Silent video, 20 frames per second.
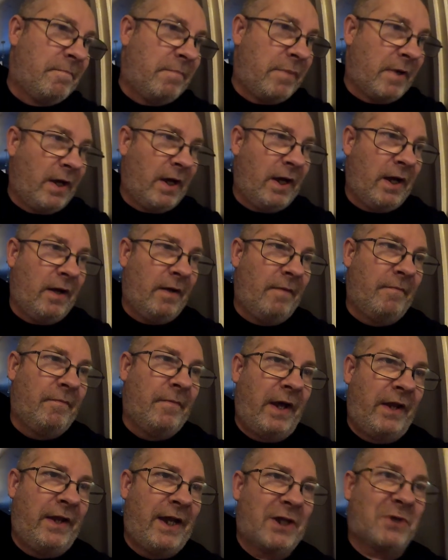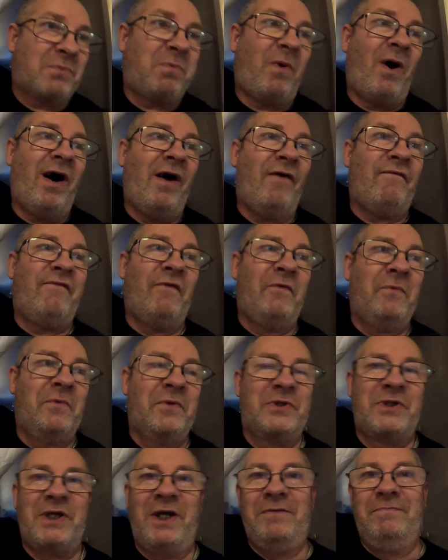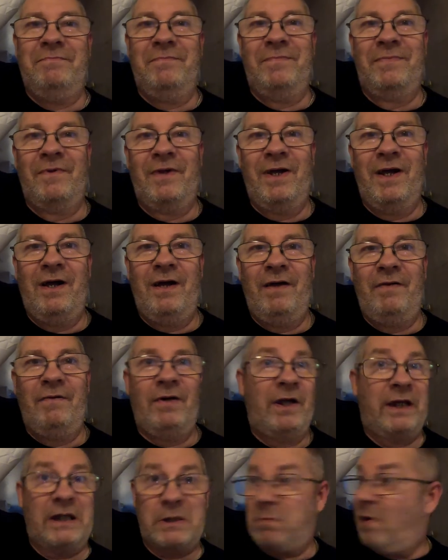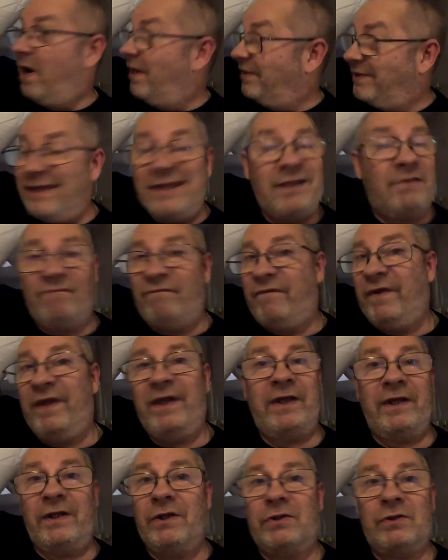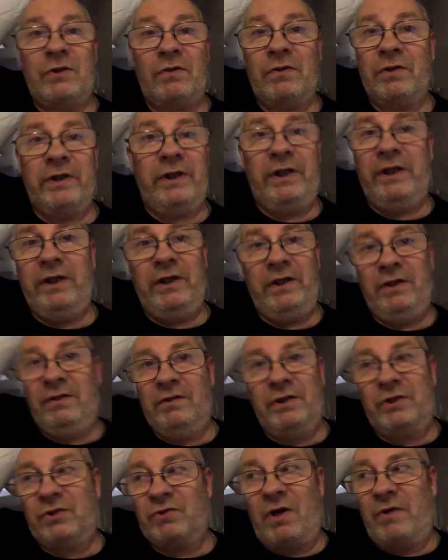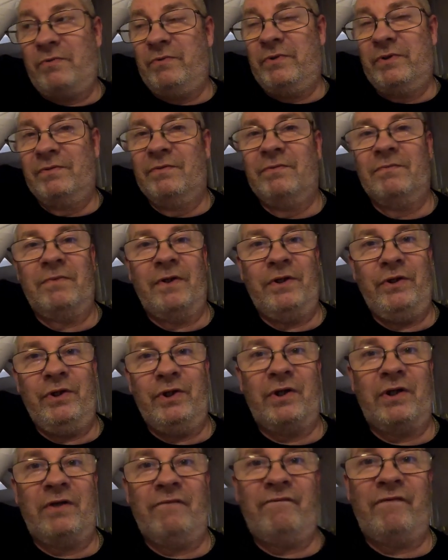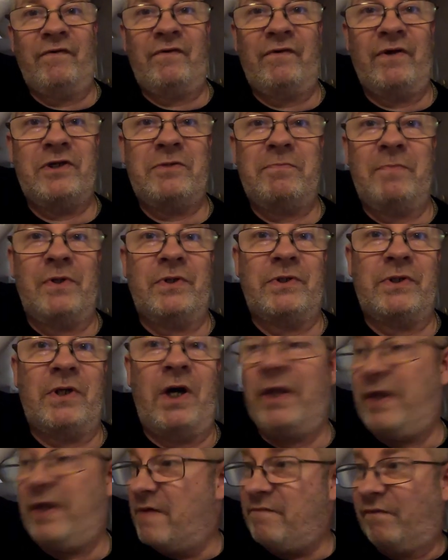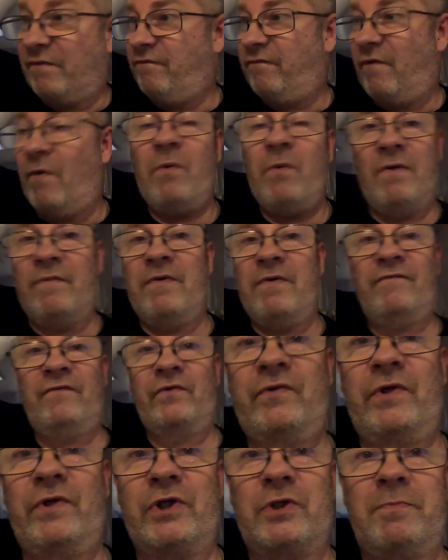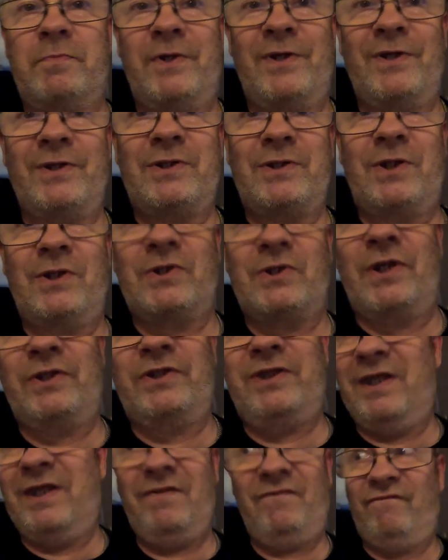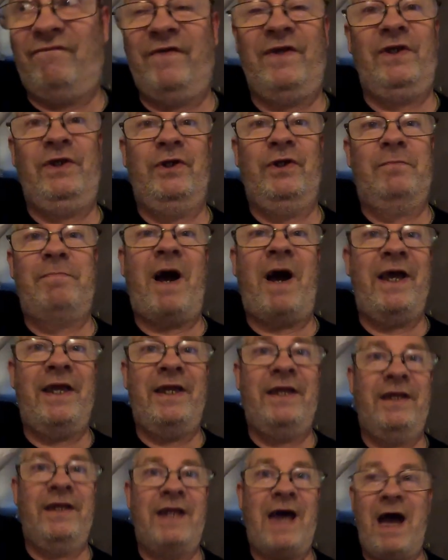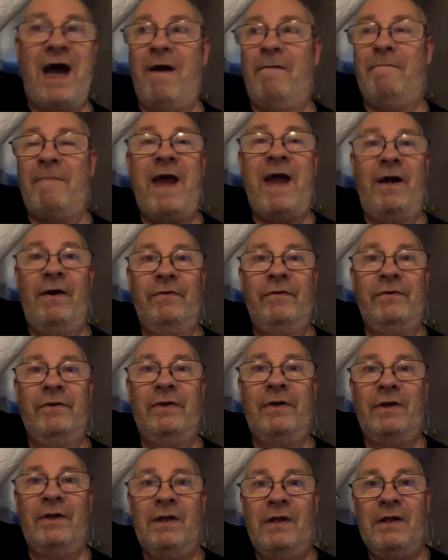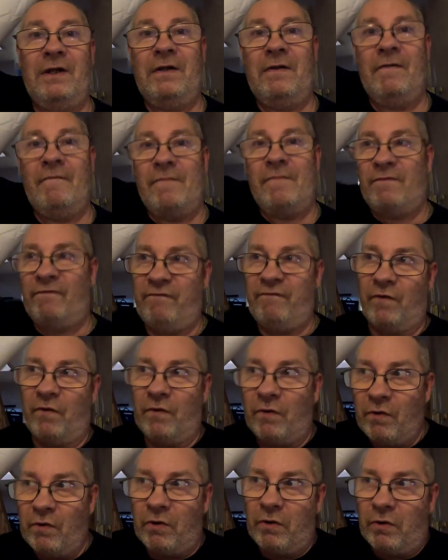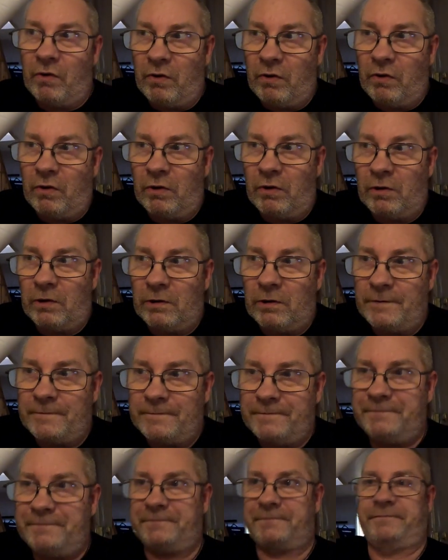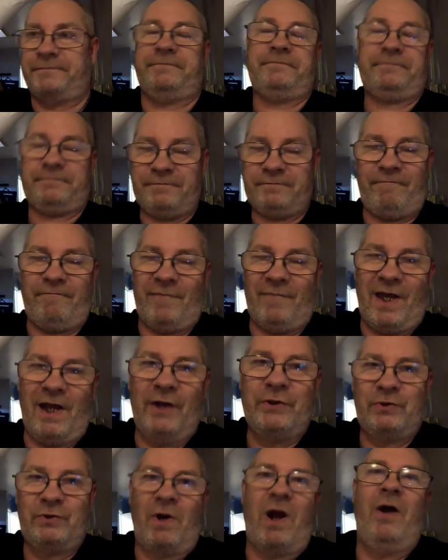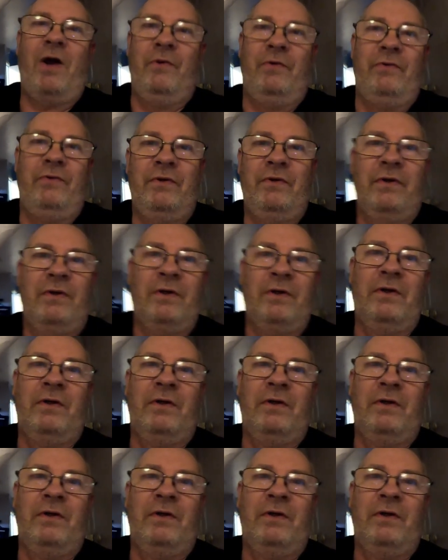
But, and that's why I thought the same. Uh, that's why I didn't think of the, dr the, the drone when you got it for Christmas. I never thought of it Christmas because I didn't think you'd pay that amount for a drone